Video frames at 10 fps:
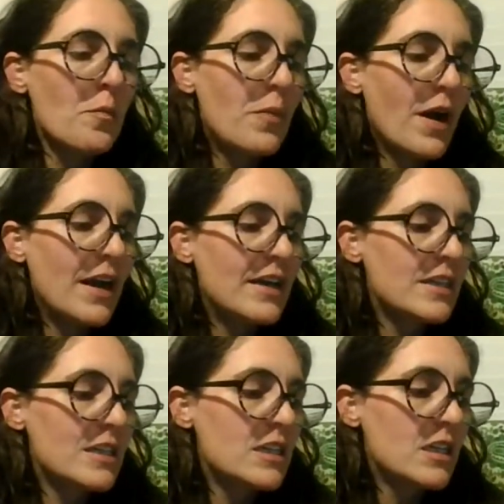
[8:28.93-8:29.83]

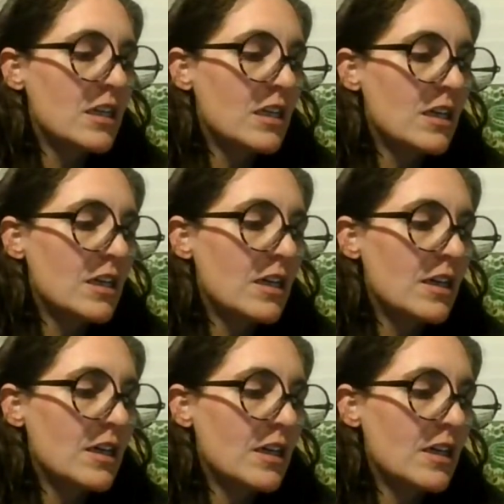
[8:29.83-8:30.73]
But
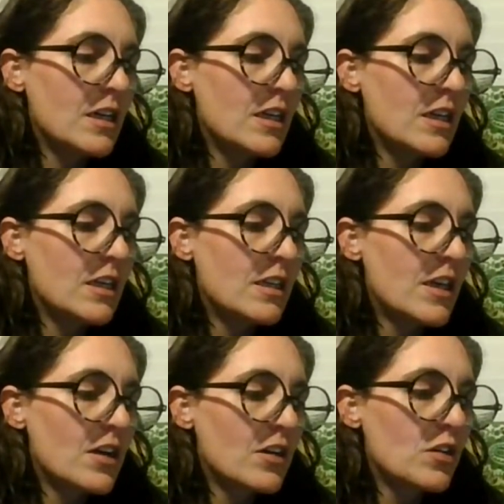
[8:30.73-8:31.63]

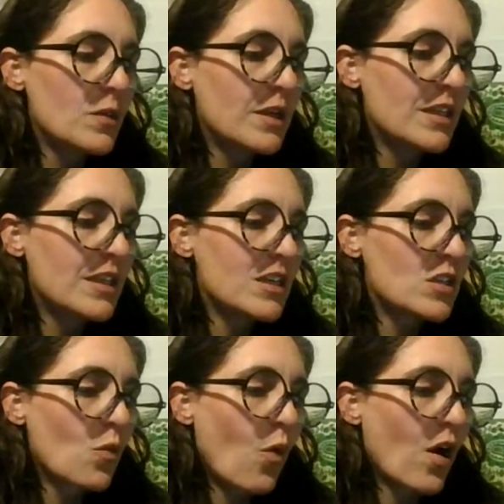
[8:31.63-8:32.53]
they're doing
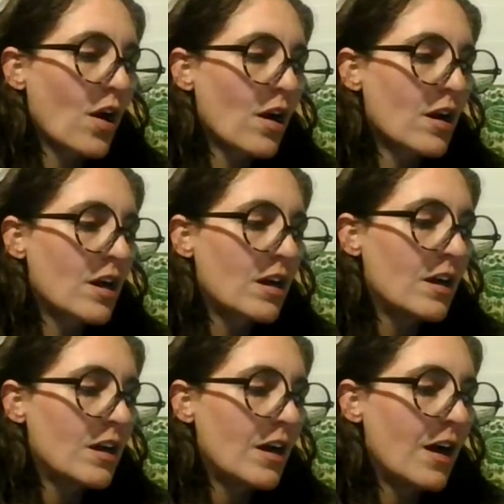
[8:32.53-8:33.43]
this work.
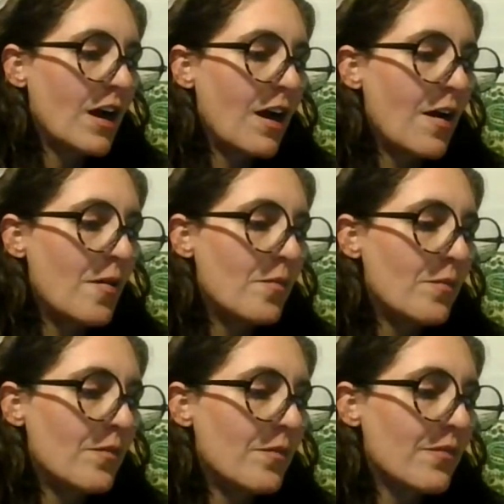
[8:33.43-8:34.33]

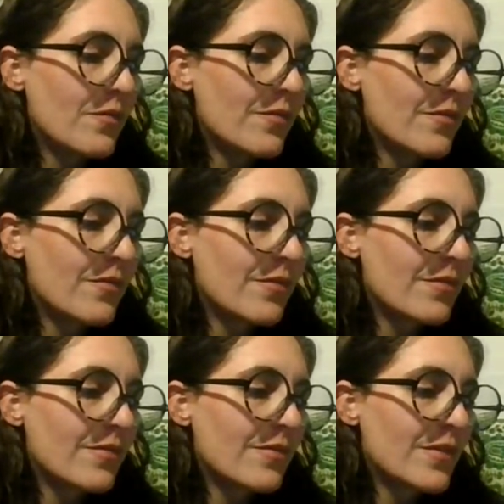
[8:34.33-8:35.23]

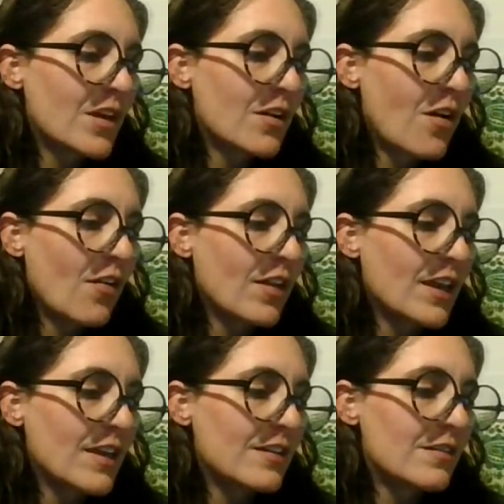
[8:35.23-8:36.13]
They're calling
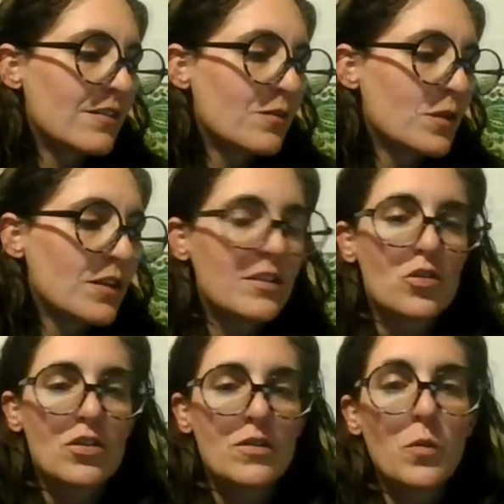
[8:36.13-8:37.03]
it
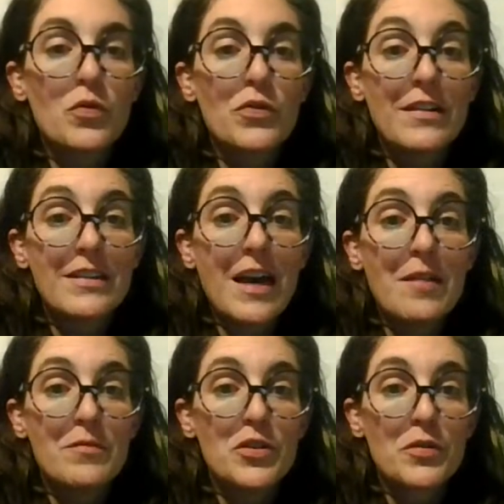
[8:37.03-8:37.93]

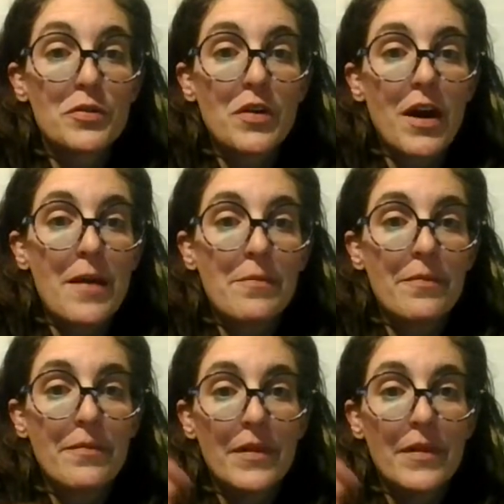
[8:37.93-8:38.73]
real-time true crime.